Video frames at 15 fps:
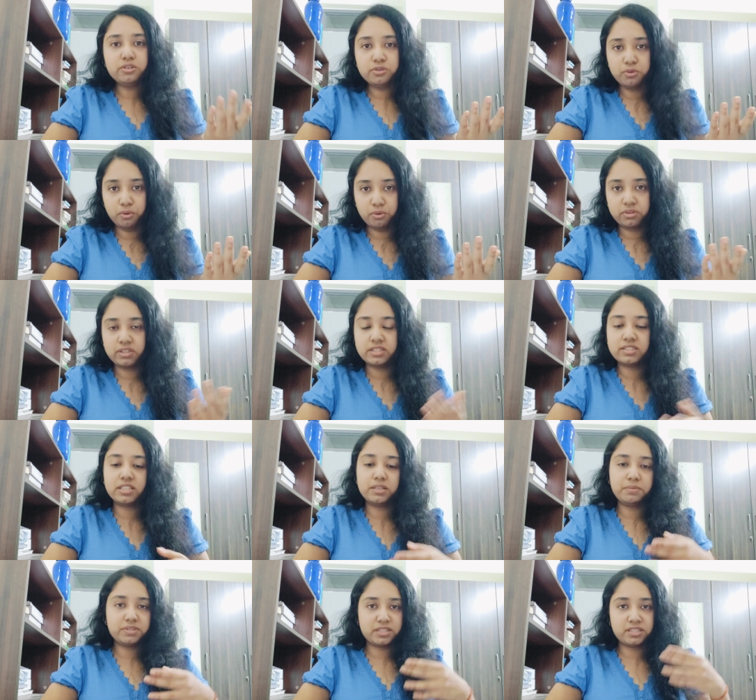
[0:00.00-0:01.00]
No, the
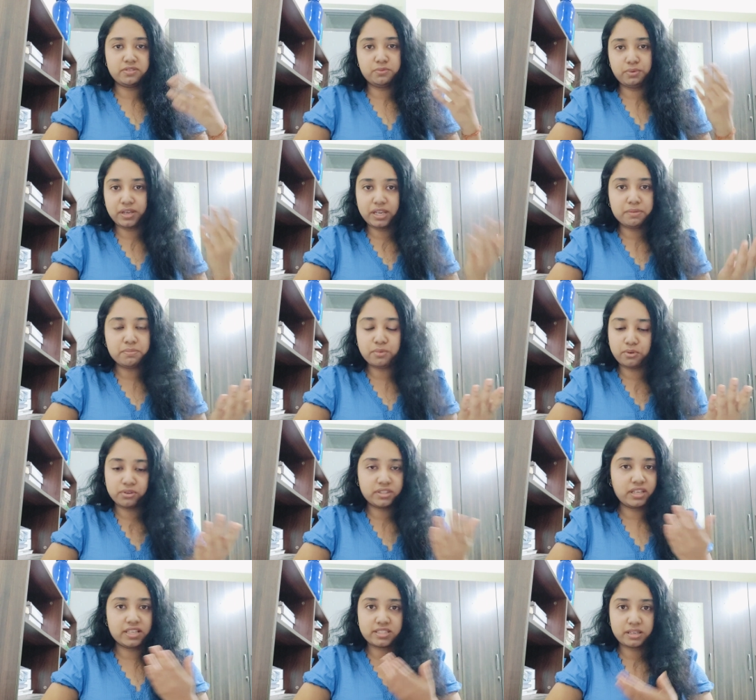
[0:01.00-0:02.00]
syllabus is way more
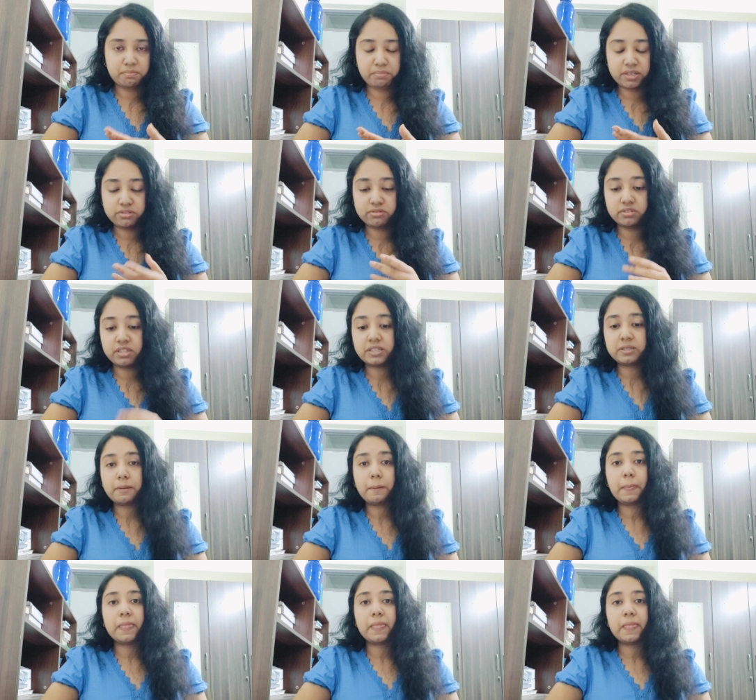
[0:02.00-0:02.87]
as compared to NEET.